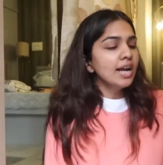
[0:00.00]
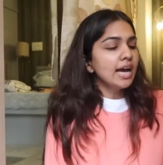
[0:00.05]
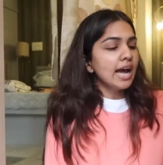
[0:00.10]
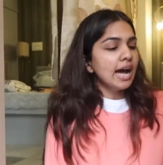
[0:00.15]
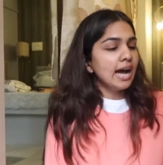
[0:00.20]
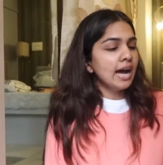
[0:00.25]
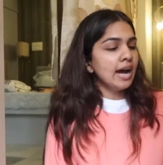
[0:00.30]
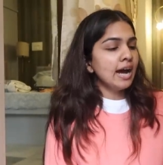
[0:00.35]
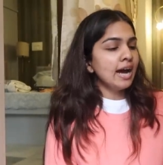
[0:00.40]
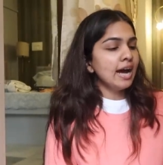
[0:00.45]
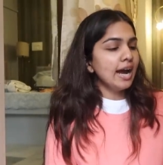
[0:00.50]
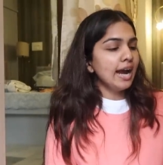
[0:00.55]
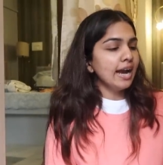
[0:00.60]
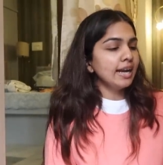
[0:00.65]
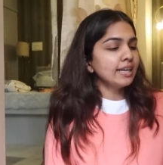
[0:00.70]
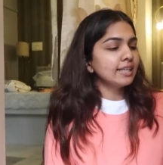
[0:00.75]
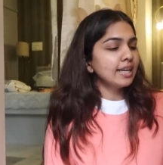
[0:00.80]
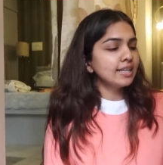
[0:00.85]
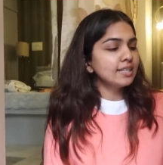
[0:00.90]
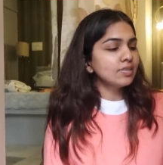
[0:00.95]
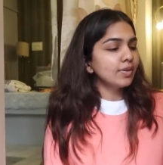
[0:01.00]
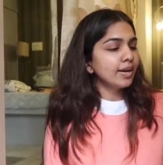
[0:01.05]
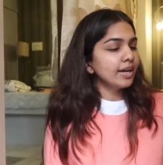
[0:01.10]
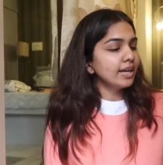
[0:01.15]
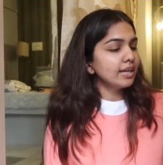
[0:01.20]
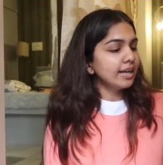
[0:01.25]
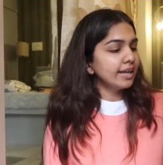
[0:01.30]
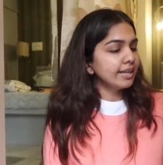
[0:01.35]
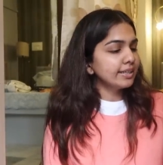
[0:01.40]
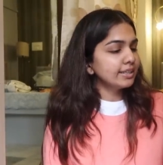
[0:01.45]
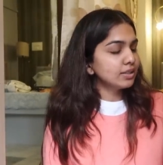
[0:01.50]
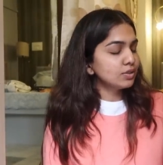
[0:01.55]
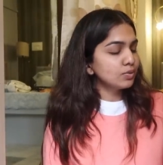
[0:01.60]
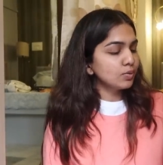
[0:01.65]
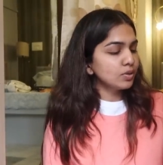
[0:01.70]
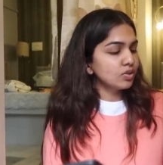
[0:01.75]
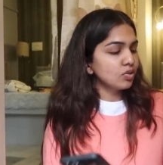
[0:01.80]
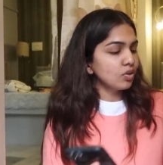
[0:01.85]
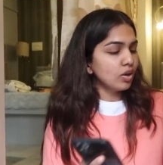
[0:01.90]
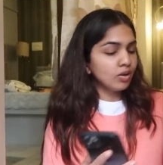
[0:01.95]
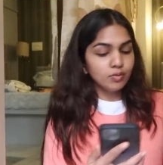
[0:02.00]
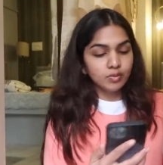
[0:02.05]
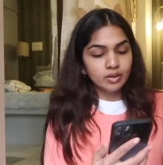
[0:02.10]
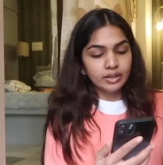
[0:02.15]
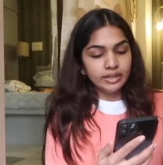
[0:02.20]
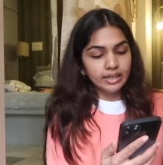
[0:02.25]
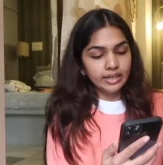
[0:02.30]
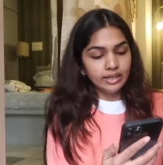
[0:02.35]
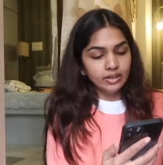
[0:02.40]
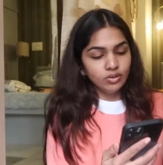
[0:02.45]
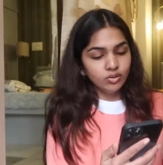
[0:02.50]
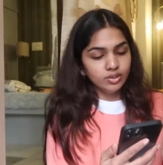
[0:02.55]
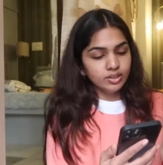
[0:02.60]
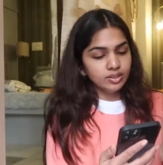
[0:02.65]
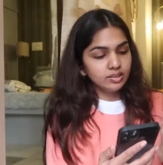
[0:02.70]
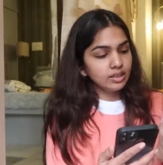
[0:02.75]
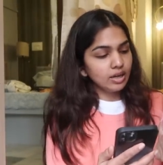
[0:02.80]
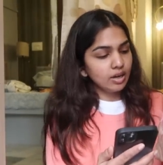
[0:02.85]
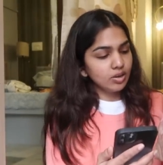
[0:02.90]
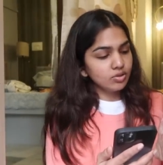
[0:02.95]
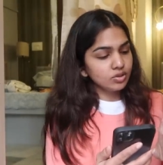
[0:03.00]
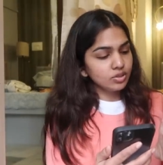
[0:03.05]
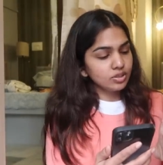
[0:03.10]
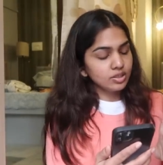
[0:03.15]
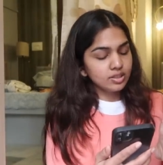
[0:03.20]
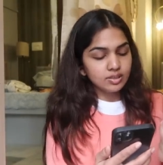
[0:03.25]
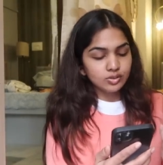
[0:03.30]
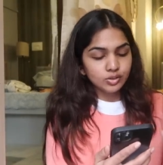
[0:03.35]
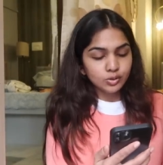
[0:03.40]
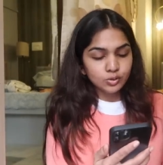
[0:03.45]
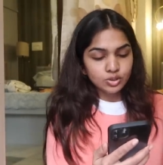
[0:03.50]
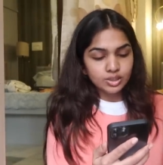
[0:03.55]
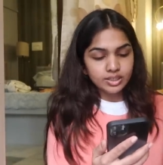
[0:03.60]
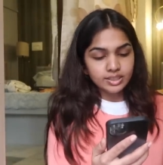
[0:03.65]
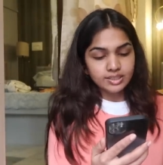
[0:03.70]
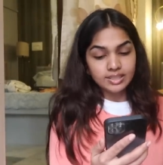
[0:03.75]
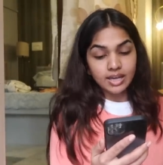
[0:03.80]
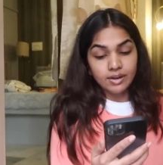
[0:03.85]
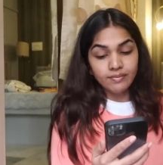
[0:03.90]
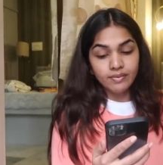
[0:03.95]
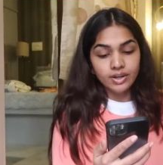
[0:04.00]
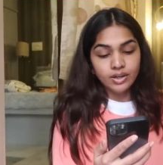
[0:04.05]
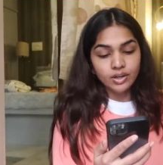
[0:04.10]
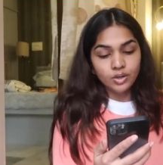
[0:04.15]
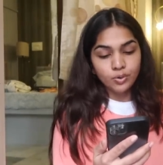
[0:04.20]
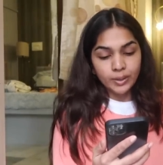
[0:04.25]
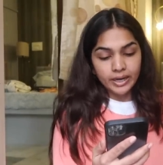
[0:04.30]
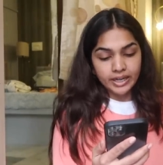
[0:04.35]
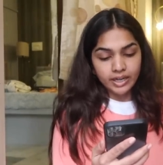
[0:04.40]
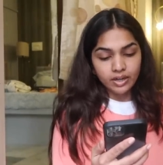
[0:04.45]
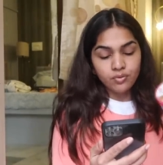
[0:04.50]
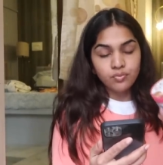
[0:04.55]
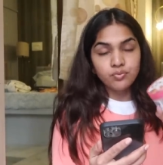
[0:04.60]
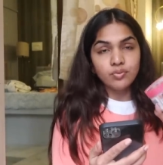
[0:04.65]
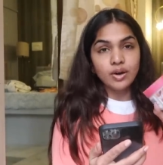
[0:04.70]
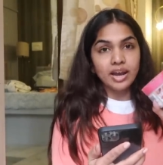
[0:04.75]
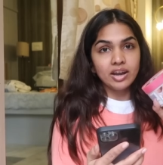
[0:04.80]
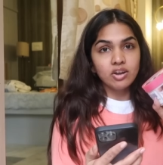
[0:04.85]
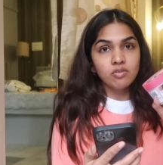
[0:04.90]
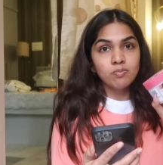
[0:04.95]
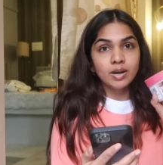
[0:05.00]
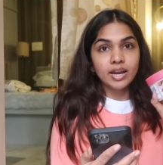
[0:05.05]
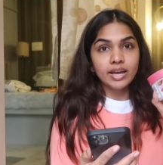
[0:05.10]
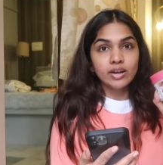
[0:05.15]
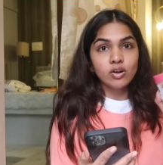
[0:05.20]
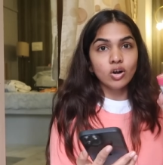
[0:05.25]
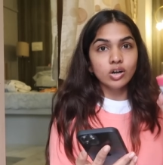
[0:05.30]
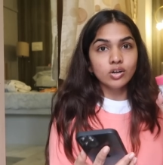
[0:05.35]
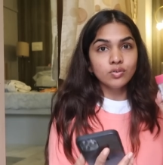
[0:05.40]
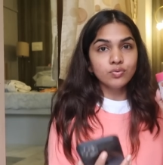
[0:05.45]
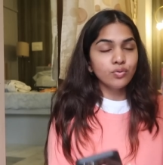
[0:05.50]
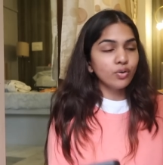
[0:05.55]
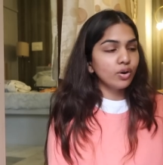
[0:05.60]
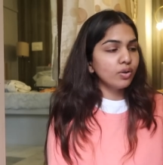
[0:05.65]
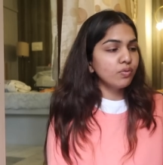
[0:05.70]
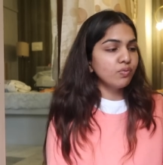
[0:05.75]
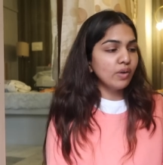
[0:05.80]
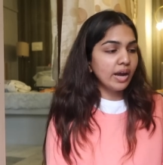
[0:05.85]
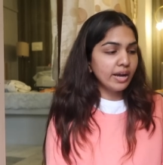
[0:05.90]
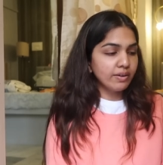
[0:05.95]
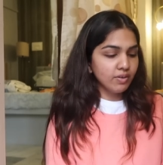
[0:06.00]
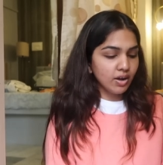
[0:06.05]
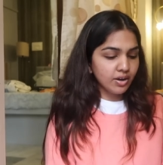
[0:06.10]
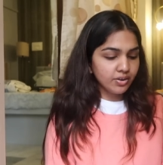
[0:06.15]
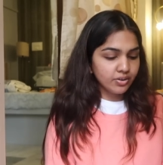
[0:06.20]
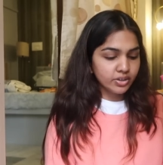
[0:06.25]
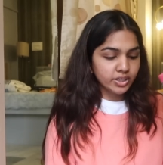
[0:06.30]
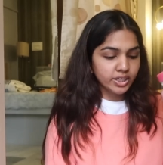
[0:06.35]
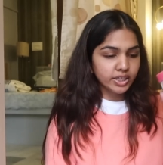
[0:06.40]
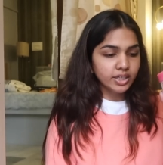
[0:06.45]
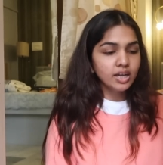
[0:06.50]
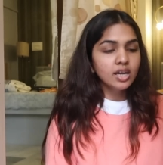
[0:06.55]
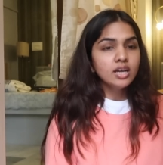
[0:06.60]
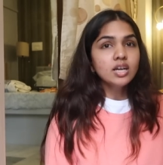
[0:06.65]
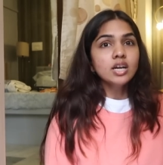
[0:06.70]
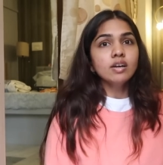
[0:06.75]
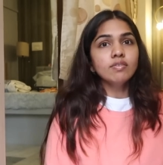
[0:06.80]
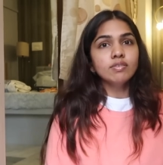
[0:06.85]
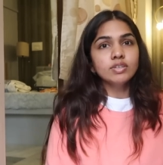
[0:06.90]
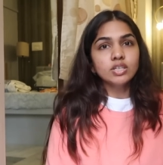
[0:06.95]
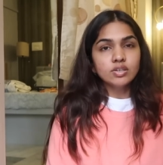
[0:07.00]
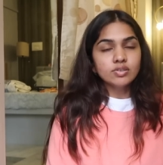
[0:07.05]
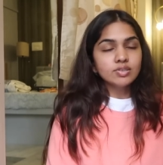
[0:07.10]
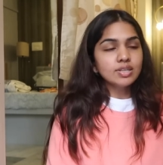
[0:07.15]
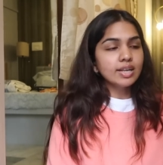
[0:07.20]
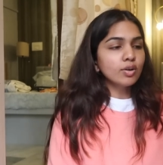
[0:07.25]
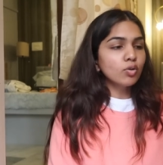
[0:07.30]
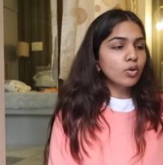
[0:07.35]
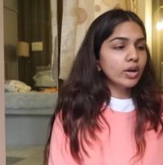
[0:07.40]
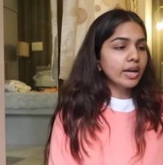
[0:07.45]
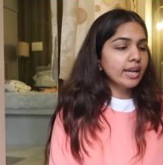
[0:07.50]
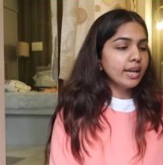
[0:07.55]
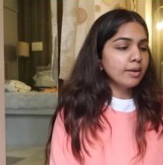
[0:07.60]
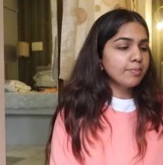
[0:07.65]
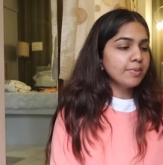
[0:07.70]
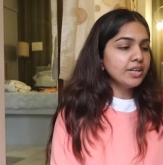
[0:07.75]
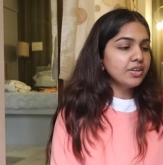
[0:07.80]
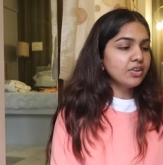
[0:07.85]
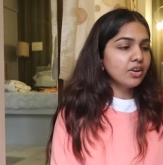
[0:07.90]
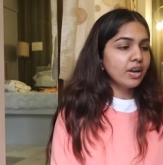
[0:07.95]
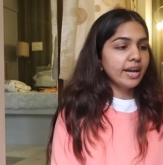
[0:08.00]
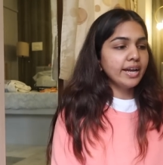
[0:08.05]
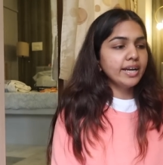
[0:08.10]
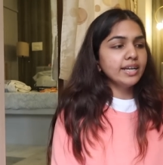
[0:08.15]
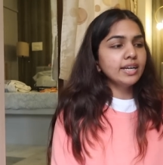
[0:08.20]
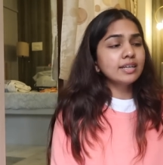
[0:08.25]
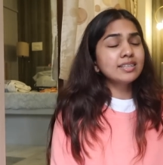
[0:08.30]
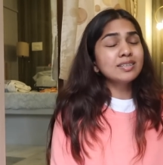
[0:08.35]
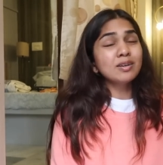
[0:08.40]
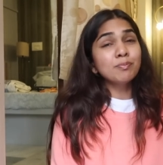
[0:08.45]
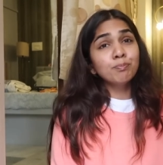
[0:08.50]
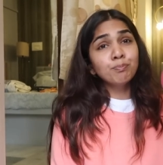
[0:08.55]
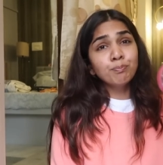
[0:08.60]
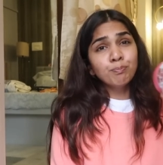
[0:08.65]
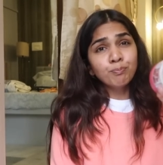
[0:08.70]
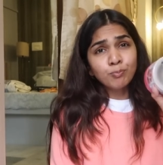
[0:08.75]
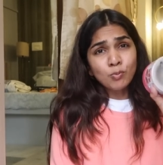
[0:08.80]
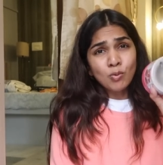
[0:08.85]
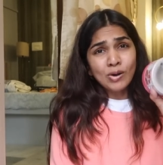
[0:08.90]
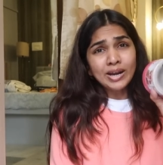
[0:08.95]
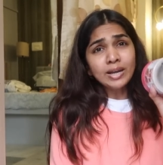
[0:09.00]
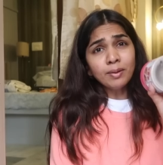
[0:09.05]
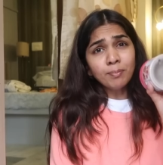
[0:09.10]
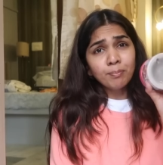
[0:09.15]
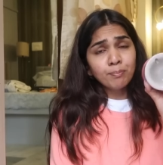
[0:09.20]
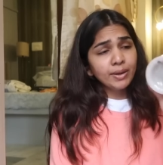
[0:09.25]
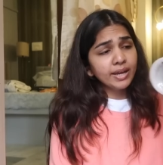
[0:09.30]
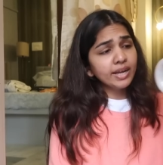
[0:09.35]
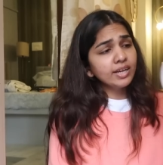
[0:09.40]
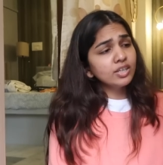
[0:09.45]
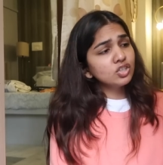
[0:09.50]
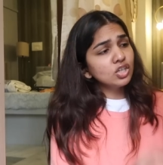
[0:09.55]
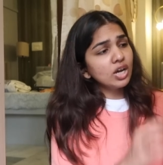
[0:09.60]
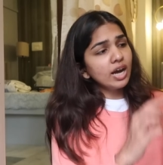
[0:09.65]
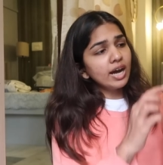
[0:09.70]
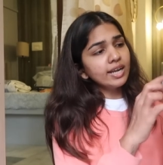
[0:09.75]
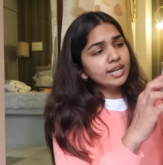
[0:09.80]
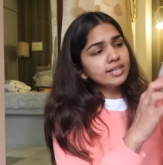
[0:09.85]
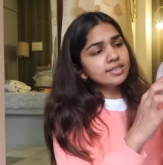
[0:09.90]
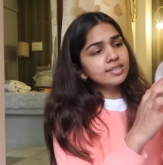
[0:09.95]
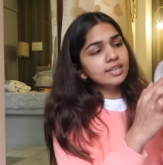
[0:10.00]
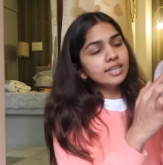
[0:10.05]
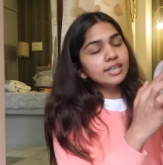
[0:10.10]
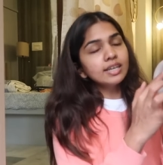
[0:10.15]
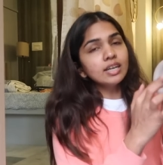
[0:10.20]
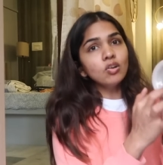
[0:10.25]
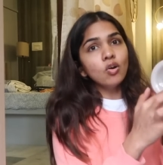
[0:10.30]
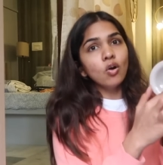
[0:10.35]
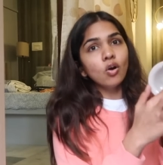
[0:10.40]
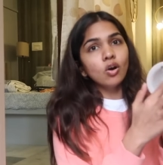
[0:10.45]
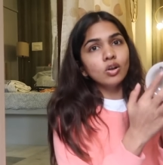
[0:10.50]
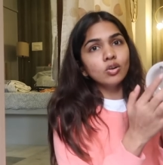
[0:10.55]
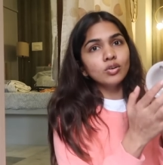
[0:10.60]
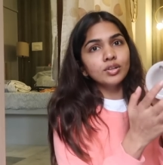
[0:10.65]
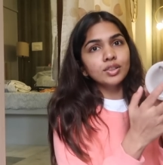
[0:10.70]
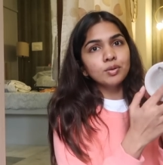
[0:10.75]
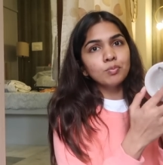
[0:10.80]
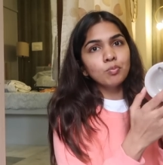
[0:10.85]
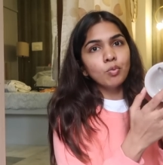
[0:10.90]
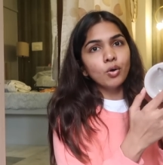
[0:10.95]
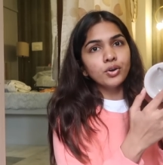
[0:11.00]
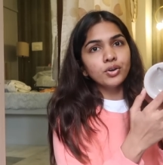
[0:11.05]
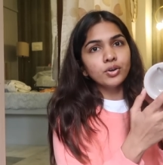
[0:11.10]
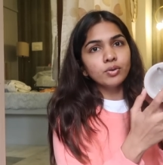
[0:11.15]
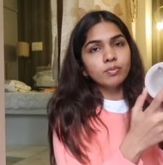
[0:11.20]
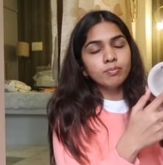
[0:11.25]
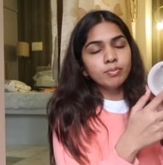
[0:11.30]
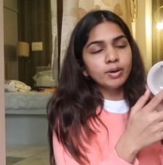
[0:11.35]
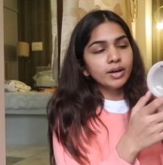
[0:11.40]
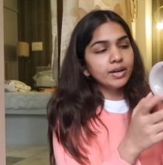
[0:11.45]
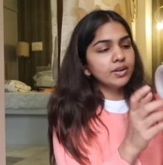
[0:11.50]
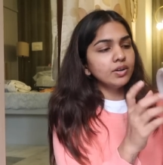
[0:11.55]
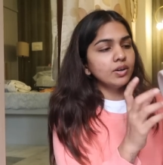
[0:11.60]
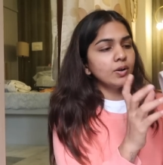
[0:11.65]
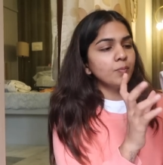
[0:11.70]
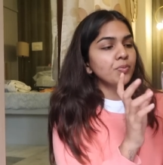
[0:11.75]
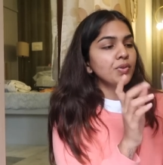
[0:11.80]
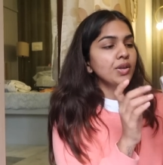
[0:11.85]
and that's why like this was on a really good discount. So this is usually $725, but I got it for $500, which I was like, okay, let me try it. It's a quite a big jar. It's a little hollow in the bottom, but